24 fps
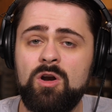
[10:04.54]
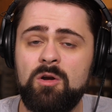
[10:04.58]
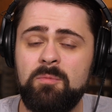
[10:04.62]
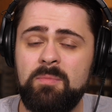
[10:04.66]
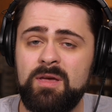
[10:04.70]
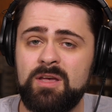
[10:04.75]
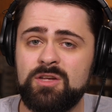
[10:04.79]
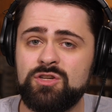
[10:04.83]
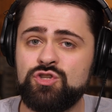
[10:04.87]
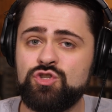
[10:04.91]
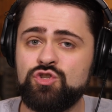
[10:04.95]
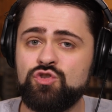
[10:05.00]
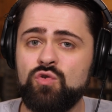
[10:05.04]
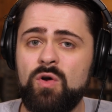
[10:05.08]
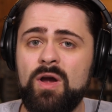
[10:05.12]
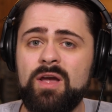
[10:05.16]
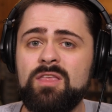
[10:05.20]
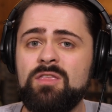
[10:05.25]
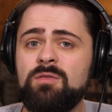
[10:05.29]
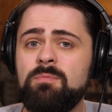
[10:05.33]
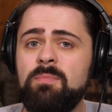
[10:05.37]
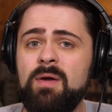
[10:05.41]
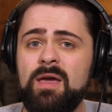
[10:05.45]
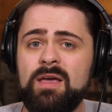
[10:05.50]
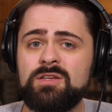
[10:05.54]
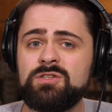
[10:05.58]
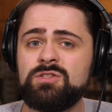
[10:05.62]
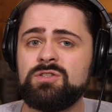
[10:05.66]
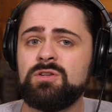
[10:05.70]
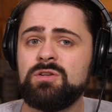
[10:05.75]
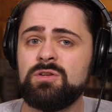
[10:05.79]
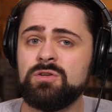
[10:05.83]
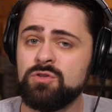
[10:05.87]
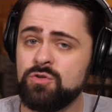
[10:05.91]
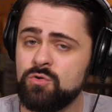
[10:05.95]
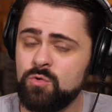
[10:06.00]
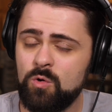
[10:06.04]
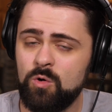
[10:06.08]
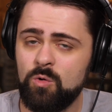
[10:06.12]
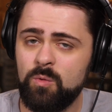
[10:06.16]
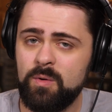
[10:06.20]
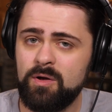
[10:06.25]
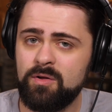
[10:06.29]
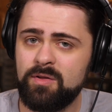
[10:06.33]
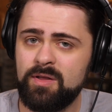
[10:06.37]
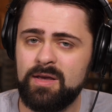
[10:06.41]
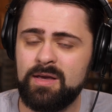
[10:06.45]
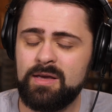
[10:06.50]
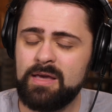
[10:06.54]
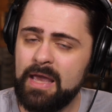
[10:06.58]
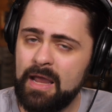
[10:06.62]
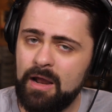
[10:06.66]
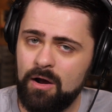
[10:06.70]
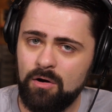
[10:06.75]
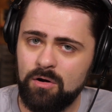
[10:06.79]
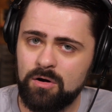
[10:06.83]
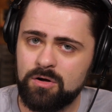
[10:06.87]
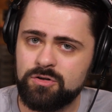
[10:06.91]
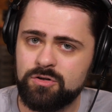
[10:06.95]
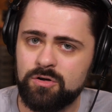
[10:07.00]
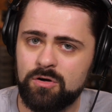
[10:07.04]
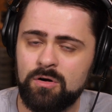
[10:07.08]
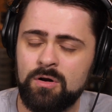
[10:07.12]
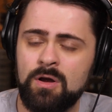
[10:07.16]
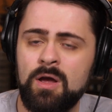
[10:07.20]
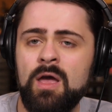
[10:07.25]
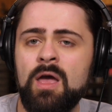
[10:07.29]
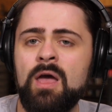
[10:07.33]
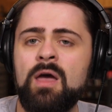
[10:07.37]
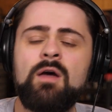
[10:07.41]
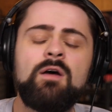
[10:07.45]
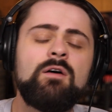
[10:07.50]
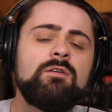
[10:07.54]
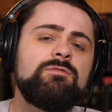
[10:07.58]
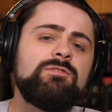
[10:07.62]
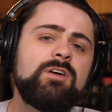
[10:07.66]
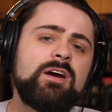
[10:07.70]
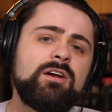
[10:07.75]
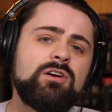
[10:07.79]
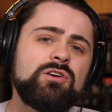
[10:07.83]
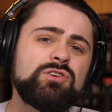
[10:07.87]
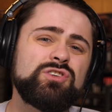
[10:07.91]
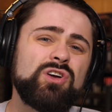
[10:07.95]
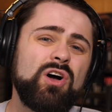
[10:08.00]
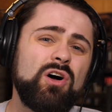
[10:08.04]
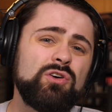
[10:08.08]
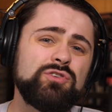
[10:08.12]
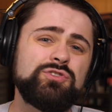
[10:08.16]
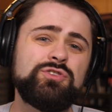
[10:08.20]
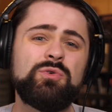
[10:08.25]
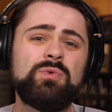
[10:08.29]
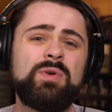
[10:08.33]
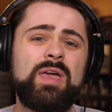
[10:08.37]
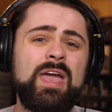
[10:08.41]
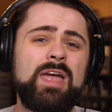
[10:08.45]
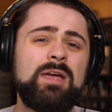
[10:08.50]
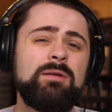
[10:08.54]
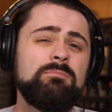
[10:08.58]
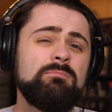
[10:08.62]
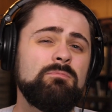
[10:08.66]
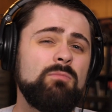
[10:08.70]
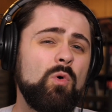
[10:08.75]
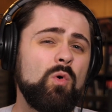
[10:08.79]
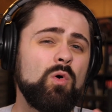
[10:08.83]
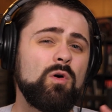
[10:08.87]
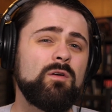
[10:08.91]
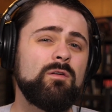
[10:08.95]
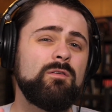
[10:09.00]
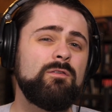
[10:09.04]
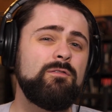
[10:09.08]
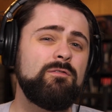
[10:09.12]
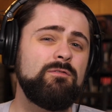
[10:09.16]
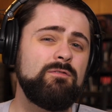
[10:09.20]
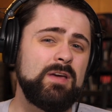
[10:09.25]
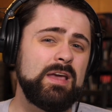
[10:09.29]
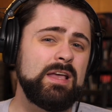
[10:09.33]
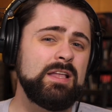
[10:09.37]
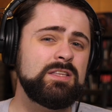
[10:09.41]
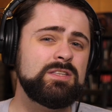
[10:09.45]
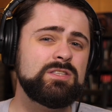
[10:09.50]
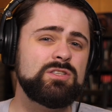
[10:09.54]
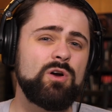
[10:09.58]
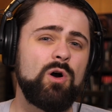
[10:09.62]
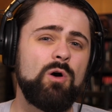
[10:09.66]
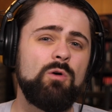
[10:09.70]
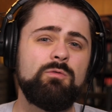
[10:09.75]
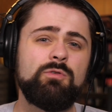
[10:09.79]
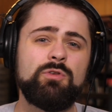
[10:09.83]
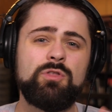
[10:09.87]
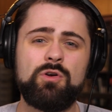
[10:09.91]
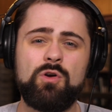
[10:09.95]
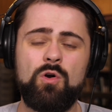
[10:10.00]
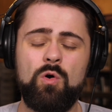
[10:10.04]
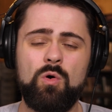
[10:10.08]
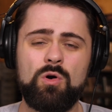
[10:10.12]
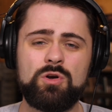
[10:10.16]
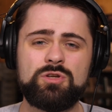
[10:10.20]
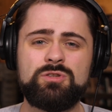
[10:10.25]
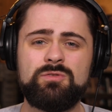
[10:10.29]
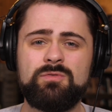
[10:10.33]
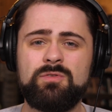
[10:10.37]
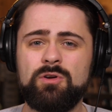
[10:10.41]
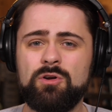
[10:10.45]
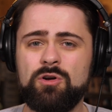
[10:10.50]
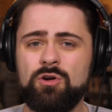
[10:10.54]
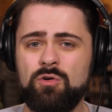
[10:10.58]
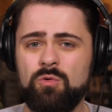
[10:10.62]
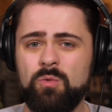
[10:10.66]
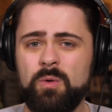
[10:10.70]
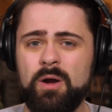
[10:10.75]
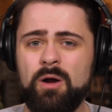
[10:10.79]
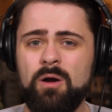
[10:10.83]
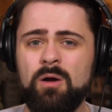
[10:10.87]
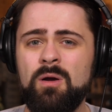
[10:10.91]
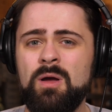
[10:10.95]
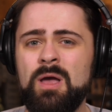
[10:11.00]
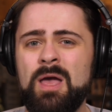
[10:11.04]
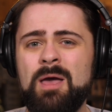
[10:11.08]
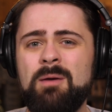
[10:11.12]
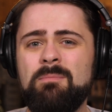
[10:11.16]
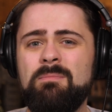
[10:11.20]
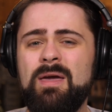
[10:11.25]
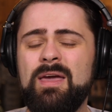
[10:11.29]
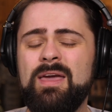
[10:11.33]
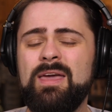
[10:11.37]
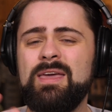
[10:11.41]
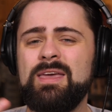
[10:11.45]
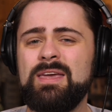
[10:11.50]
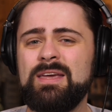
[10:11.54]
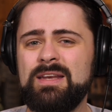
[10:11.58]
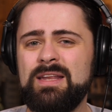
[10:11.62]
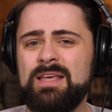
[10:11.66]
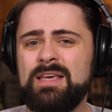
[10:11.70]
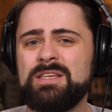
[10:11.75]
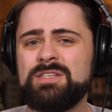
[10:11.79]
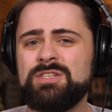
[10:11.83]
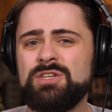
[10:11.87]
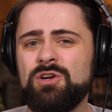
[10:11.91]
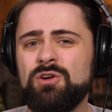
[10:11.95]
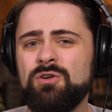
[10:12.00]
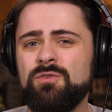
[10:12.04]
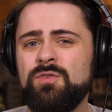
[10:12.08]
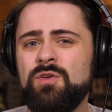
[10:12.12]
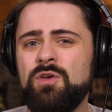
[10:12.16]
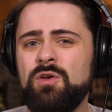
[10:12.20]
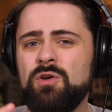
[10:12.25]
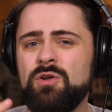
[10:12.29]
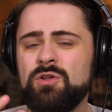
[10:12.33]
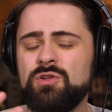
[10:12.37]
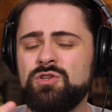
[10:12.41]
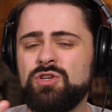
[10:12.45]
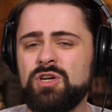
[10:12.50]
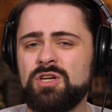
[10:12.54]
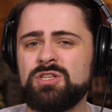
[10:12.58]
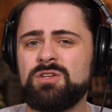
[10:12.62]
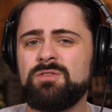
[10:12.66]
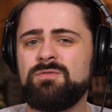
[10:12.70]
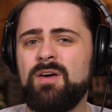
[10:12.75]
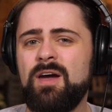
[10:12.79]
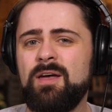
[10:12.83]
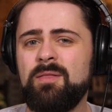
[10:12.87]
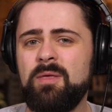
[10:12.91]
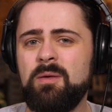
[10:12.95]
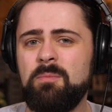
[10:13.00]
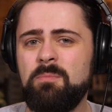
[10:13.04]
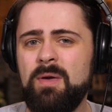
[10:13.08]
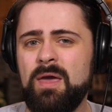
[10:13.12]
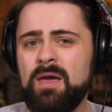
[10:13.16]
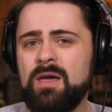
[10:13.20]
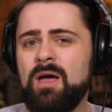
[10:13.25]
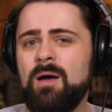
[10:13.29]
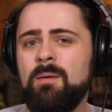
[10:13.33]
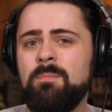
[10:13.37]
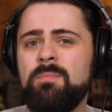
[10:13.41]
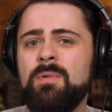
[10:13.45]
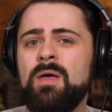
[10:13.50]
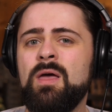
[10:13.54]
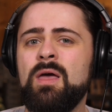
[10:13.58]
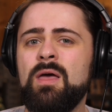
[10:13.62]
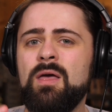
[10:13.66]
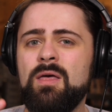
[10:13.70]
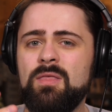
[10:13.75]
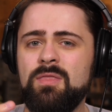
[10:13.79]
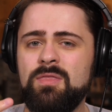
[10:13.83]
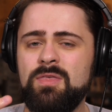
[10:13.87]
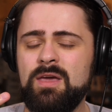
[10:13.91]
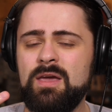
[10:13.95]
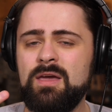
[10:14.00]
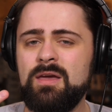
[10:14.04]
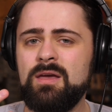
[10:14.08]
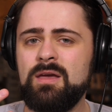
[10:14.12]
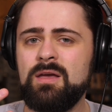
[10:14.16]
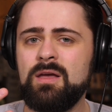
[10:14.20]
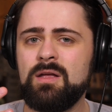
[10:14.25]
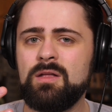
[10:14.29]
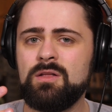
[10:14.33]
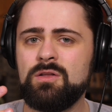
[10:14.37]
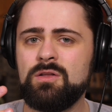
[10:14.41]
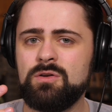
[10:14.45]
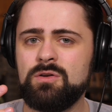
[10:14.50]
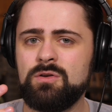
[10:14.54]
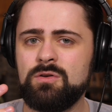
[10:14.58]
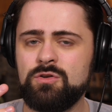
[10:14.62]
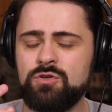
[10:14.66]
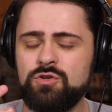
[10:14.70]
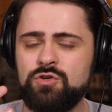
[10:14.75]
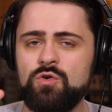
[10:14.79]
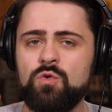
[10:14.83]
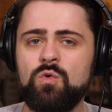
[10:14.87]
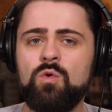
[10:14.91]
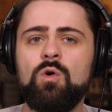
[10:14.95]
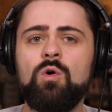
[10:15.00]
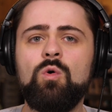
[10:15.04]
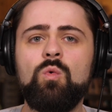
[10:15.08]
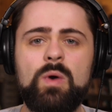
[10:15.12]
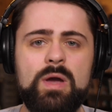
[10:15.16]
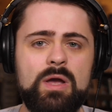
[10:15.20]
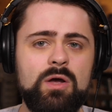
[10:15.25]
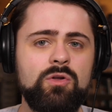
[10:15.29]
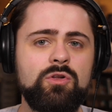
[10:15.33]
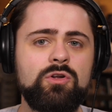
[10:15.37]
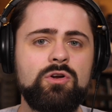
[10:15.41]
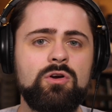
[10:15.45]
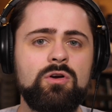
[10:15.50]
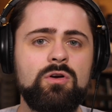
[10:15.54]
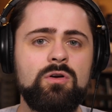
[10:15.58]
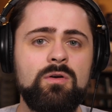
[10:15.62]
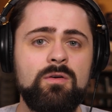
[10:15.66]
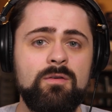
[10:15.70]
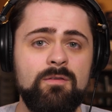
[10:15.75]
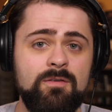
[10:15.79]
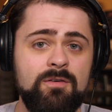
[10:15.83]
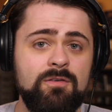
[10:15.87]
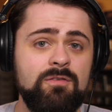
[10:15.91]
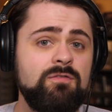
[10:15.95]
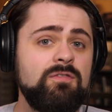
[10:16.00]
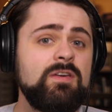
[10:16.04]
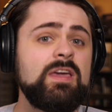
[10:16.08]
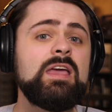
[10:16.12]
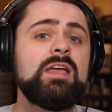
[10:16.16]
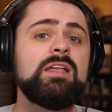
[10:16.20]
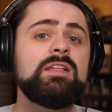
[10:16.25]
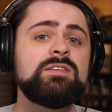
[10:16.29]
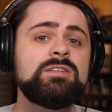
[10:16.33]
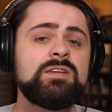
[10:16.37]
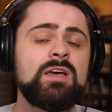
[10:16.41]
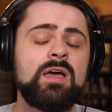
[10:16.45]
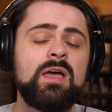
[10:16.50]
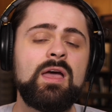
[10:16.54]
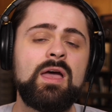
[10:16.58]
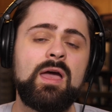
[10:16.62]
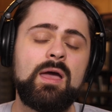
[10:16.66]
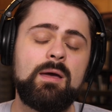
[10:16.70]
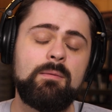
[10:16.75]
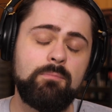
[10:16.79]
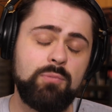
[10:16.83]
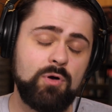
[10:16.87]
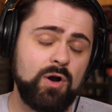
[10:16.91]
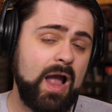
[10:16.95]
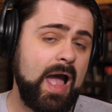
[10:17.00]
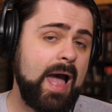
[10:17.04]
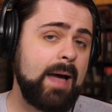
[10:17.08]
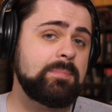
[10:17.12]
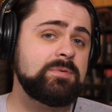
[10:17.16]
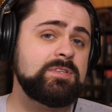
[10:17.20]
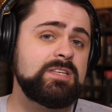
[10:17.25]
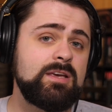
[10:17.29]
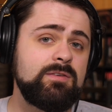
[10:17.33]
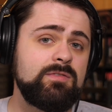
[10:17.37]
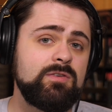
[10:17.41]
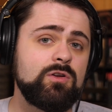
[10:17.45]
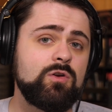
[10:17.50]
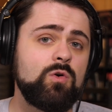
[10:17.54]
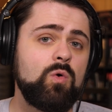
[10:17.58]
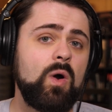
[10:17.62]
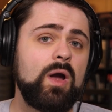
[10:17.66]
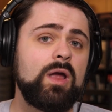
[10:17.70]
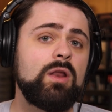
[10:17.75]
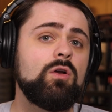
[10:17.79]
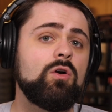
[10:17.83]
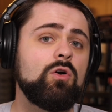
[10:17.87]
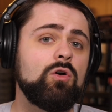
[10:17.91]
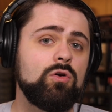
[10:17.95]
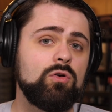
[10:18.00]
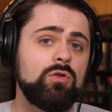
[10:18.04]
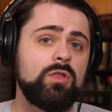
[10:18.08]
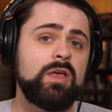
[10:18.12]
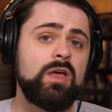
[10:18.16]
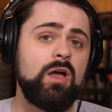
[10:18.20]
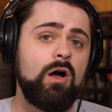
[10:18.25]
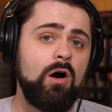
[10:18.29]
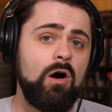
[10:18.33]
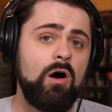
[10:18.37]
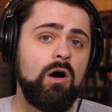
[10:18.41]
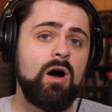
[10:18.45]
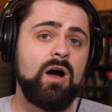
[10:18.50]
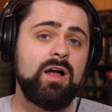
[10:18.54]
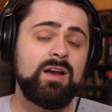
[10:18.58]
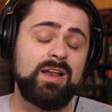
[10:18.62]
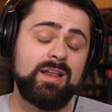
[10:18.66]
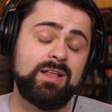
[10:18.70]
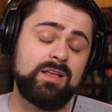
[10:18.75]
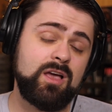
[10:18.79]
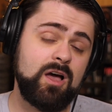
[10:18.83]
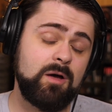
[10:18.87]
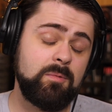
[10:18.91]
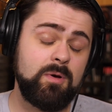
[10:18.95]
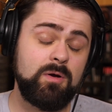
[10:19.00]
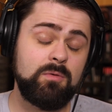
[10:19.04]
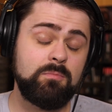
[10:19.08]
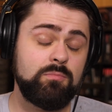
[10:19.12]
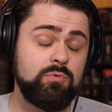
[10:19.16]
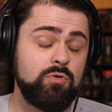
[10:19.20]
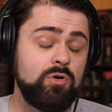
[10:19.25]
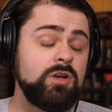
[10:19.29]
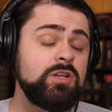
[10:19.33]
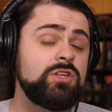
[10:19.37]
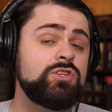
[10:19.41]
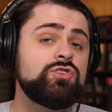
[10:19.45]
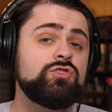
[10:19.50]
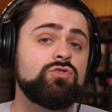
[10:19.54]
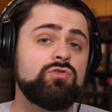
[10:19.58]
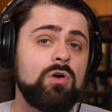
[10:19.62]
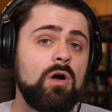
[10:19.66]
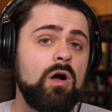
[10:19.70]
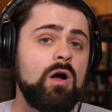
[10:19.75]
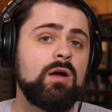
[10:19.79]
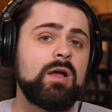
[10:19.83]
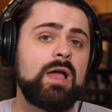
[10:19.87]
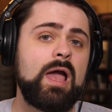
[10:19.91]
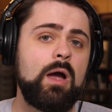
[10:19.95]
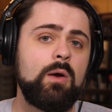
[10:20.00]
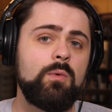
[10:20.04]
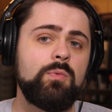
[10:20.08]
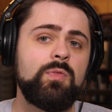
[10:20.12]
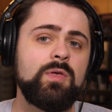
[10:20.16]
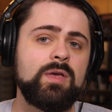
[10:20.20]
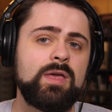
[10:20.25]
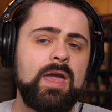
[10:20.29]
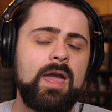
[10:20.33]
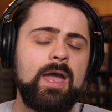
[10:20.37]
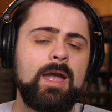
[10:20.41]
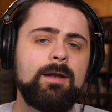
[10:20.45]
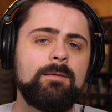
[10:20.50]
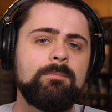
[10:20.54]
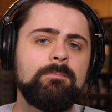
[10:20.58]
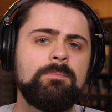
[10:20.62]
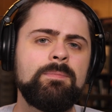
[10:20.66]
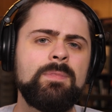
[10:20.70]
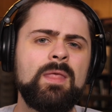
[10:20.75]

to be a strength-based dual wielding character. Fighters also gain more feats over the course of their career, making it easier for you to justifiably pick up the dual wielder feat, perhaps even quite early on, and come out pretty strong out the gate.